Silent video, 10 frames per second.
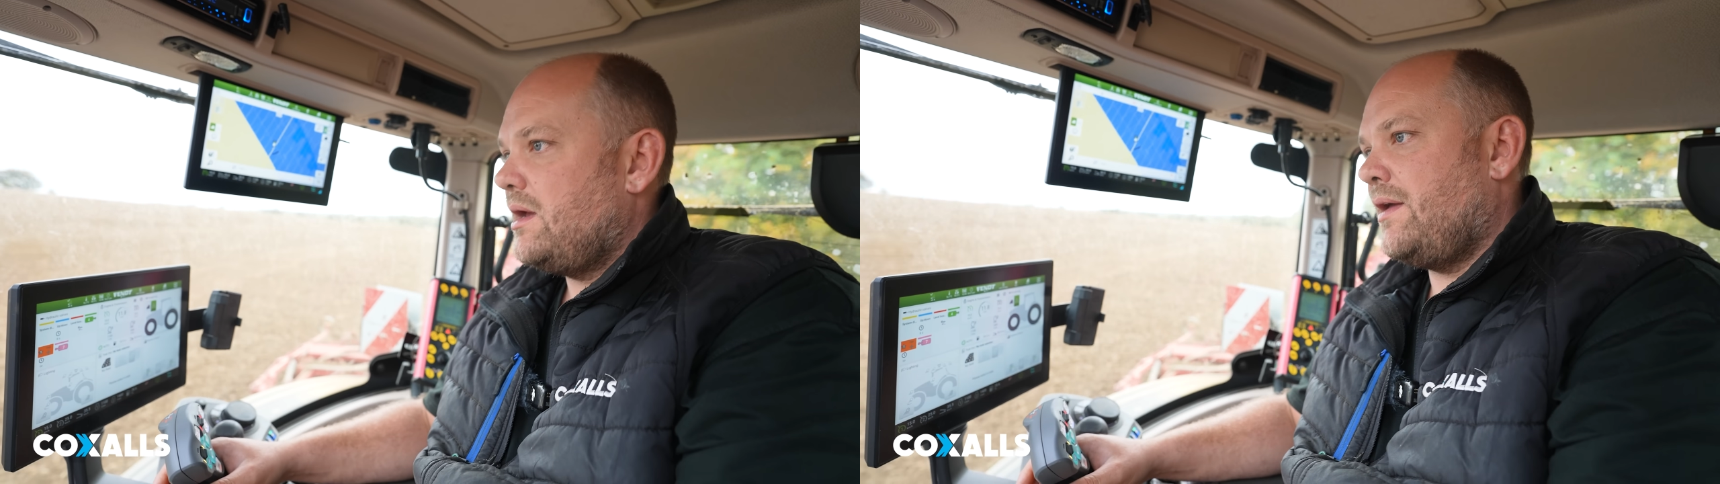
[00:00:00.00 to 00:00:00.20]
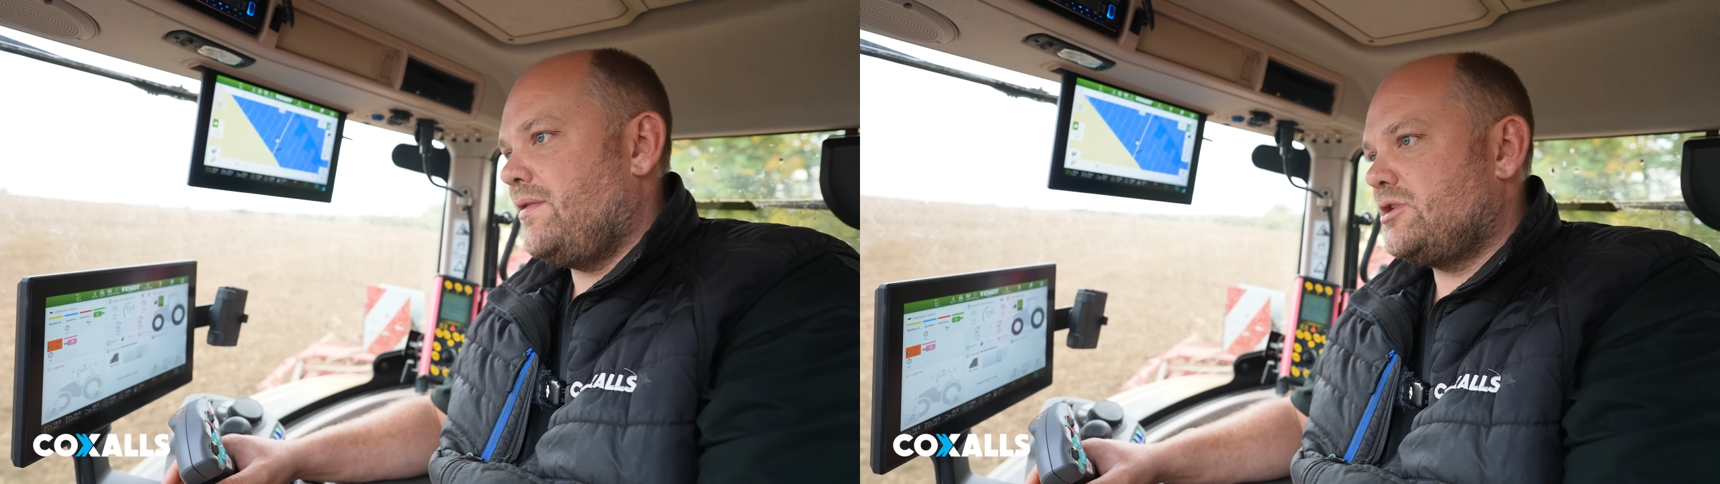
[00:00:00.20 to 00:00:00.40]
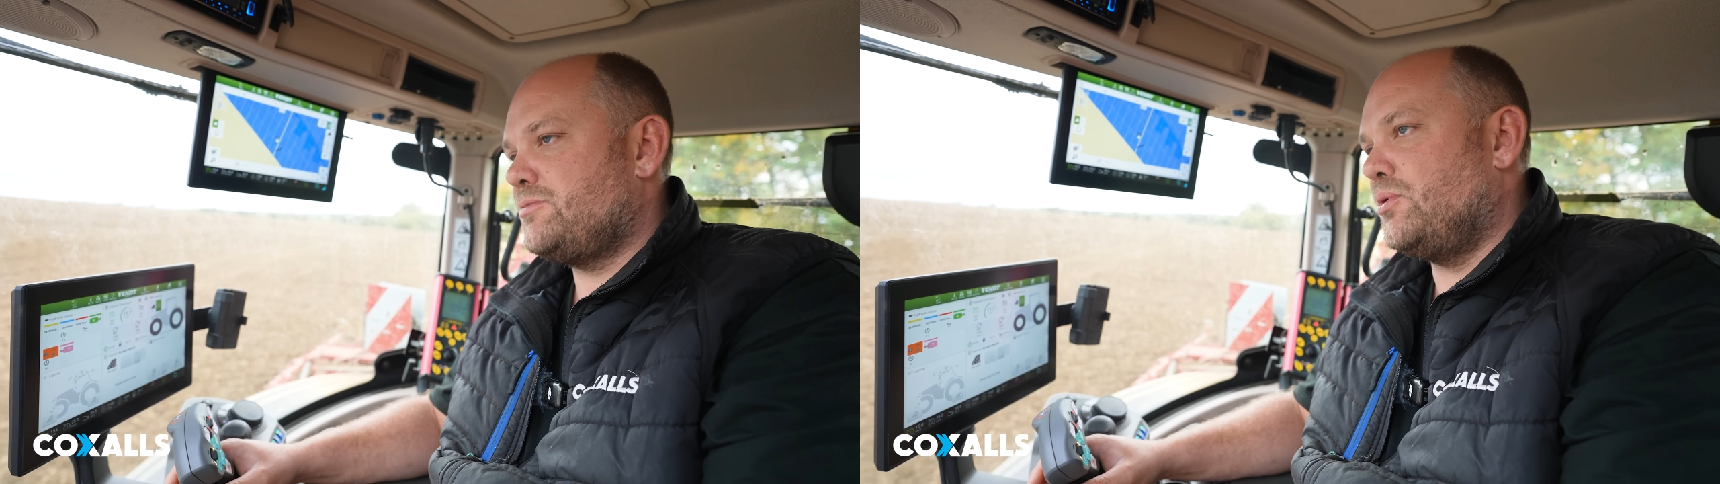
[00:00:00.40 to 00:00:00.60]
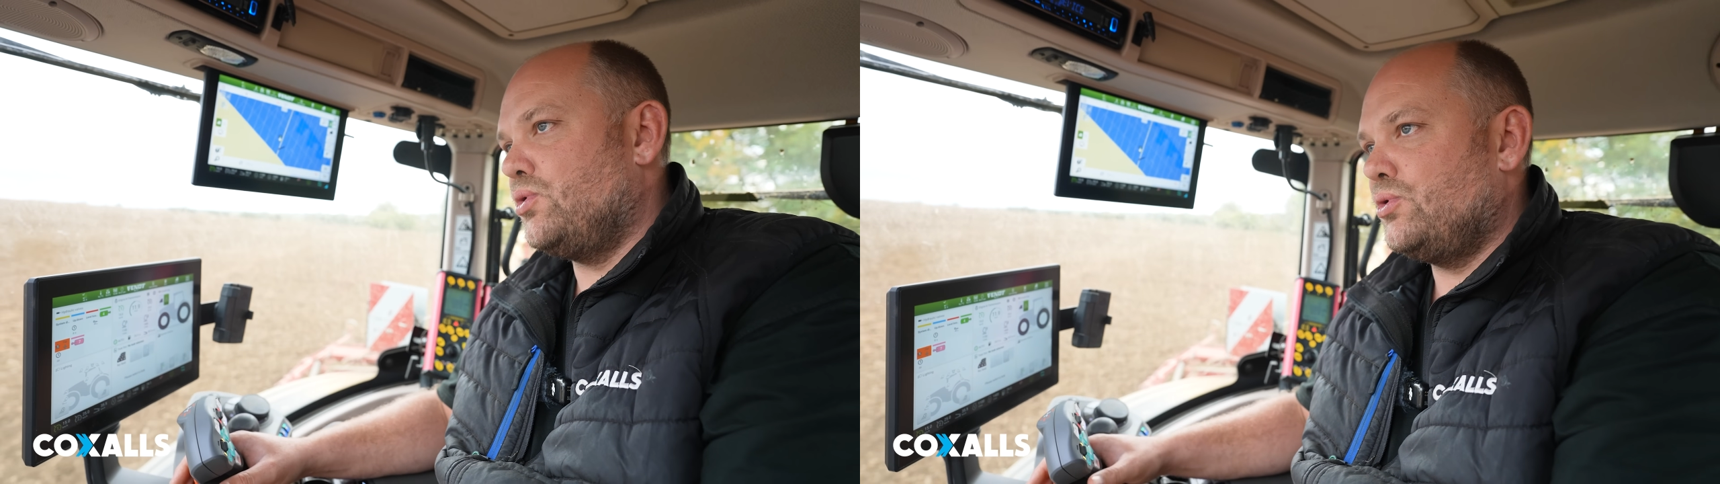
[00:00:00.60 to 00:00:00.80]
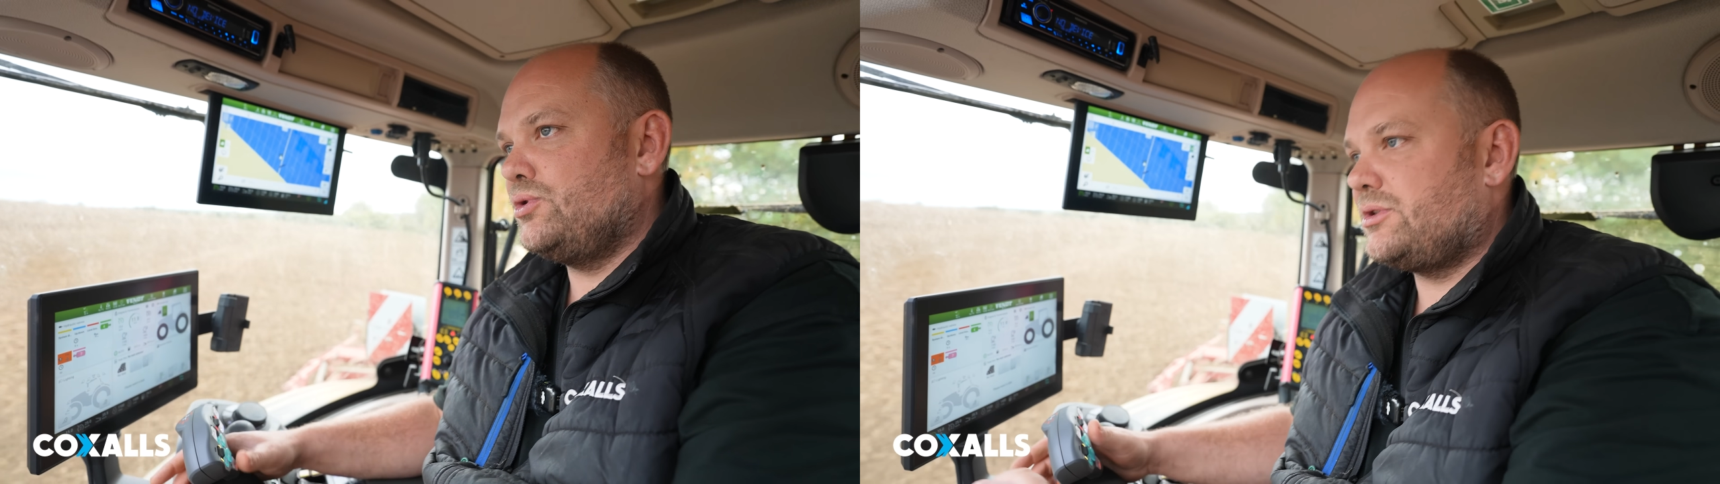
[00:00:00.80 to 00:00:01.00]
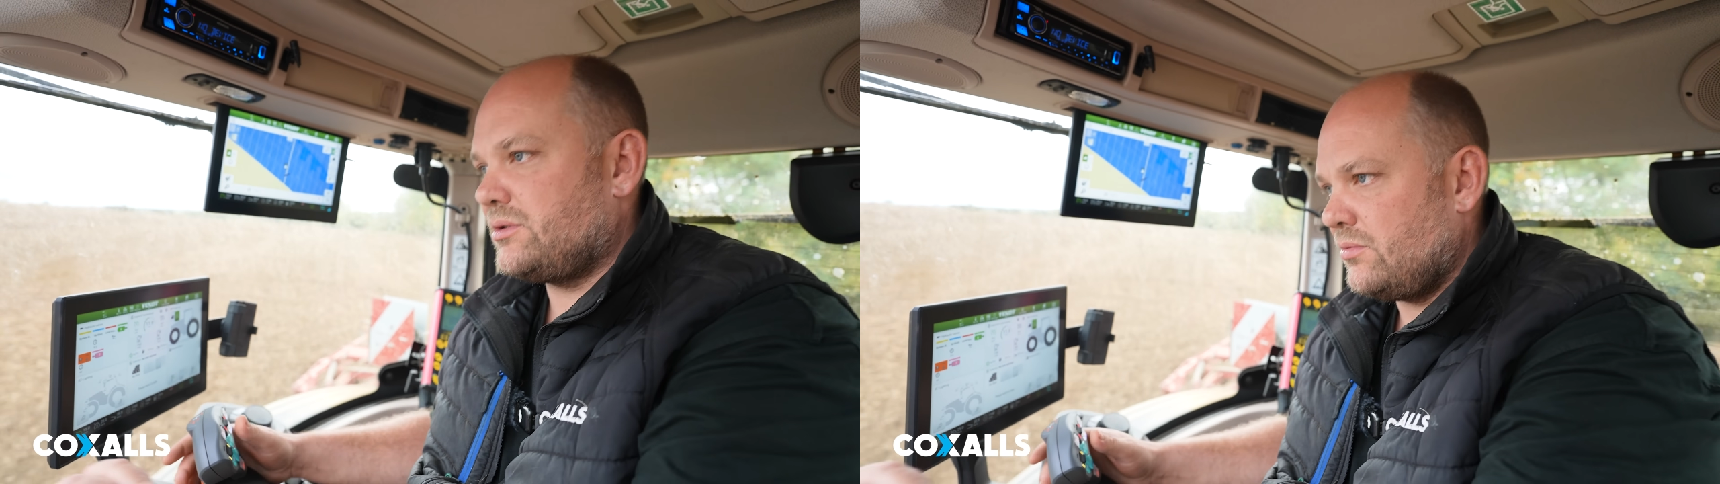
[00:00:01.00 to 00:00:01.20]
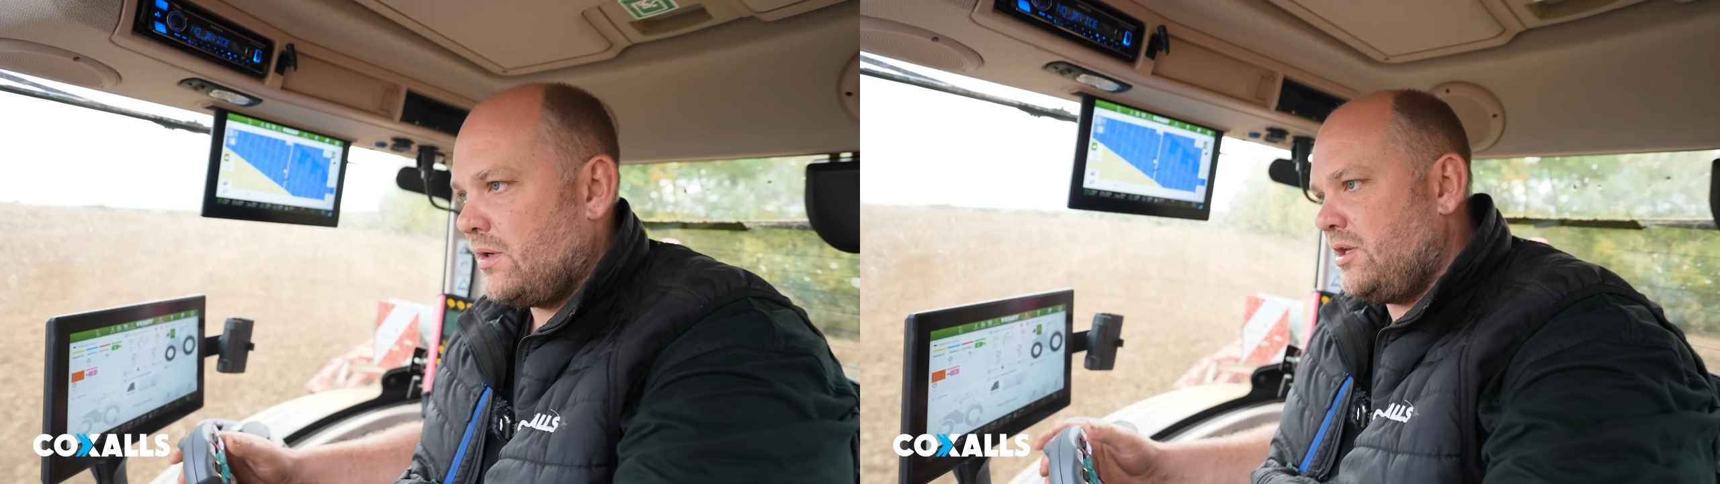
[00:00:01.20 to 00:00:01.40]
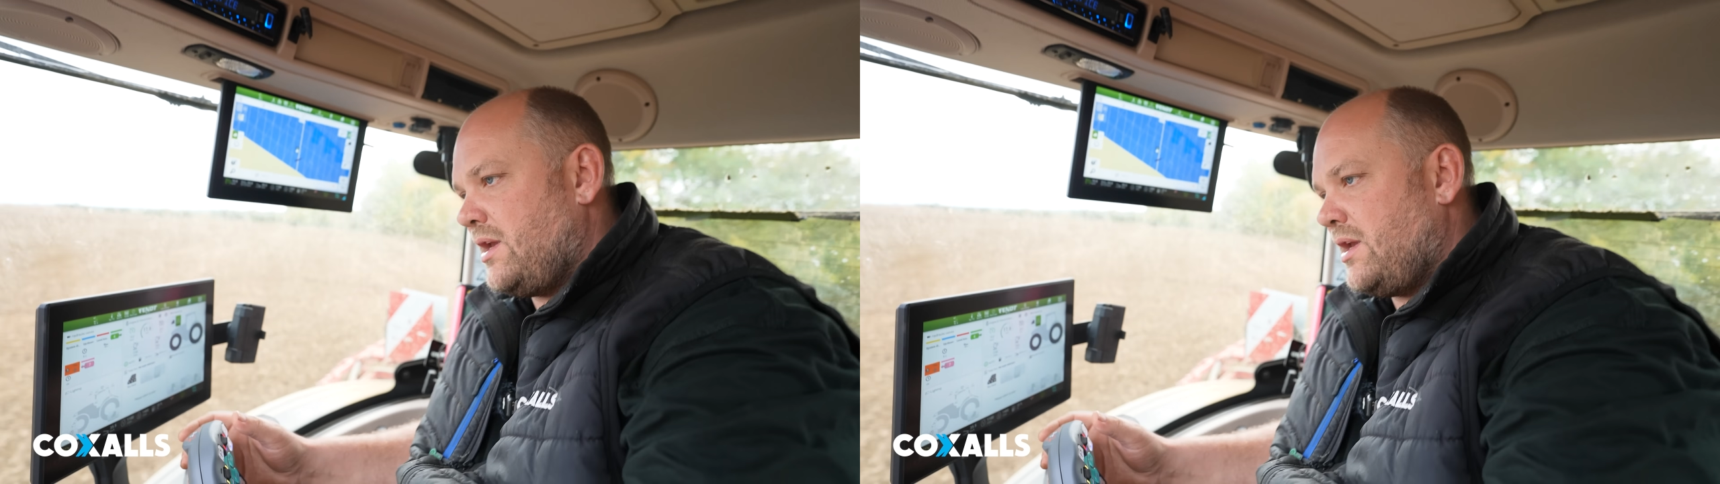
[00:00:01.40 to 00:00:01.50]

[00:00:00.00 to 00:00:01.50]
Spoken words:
and the spores, when